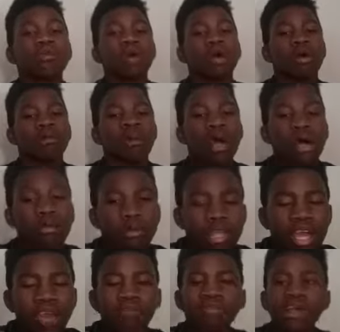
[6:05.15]
Um, I only
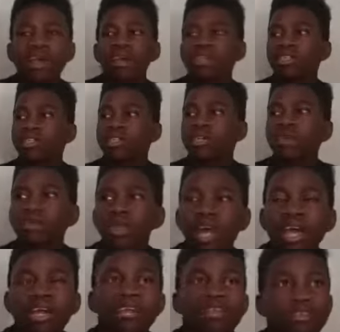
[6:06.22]
have like two
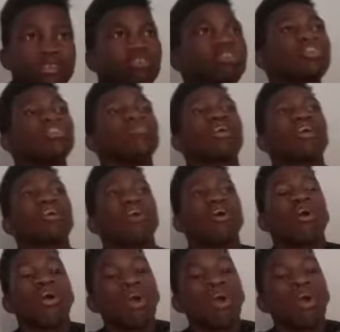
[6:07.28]
like YouTube like